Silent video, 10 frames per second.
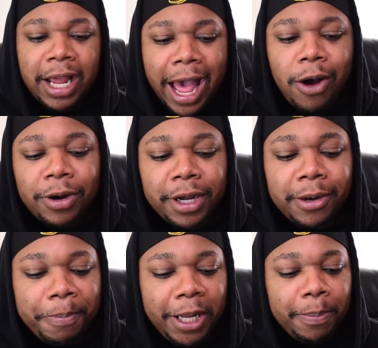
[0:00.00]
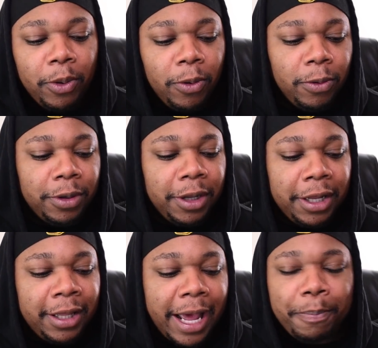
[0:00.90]
How could people
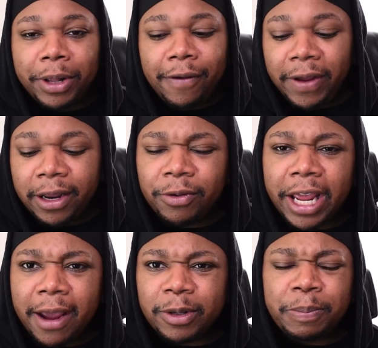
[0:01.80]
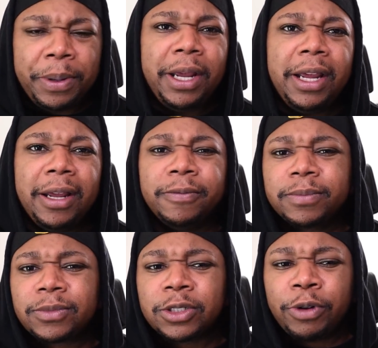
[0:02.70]
that play video games be
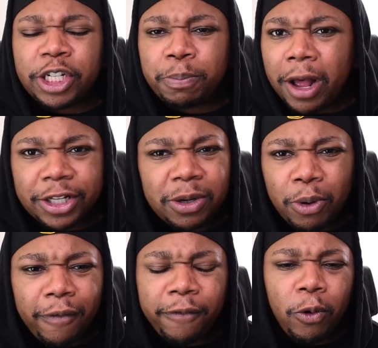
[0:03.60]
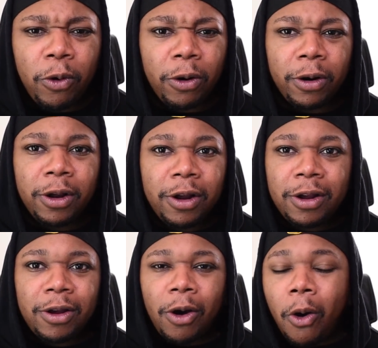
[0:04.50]
responsible for
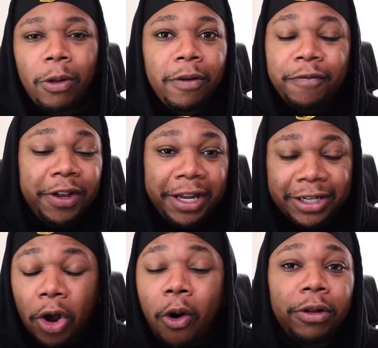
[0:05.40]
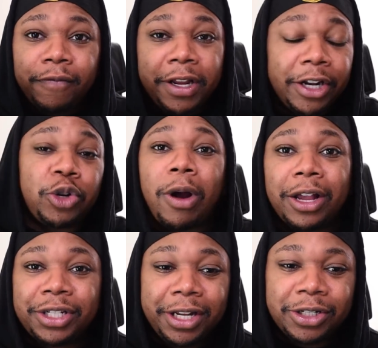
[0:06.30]
all of these, all of the
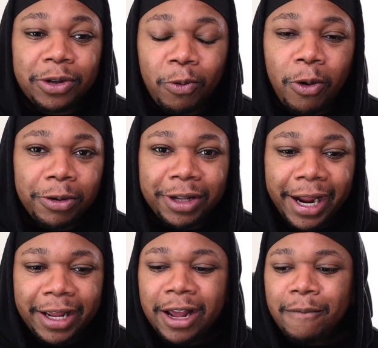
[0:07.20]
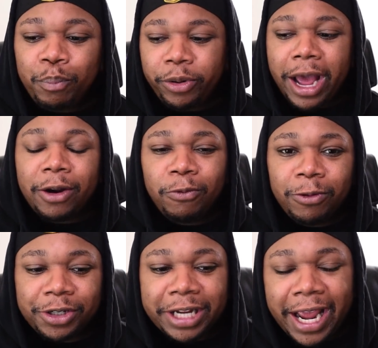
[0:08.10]
atrocities in the world? Like Brianna
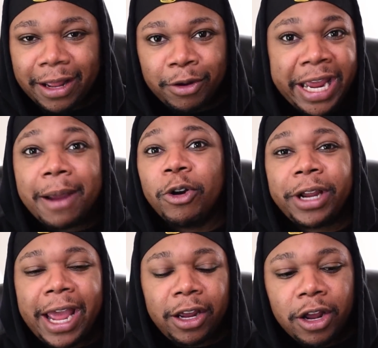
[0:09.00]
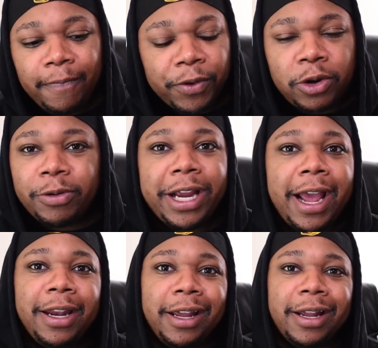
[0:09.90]
Wu saying Gamergate
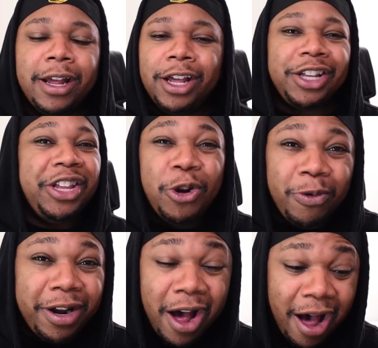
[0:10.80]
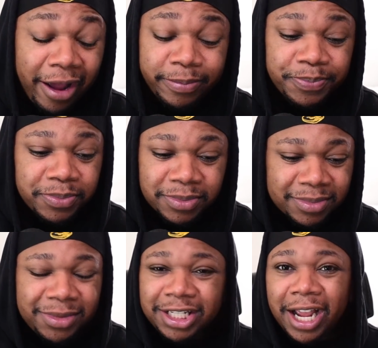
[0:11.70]
created QAnon
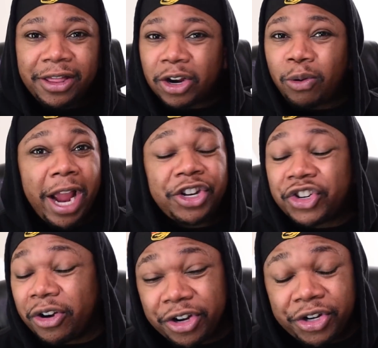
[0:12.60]
and the Christchurch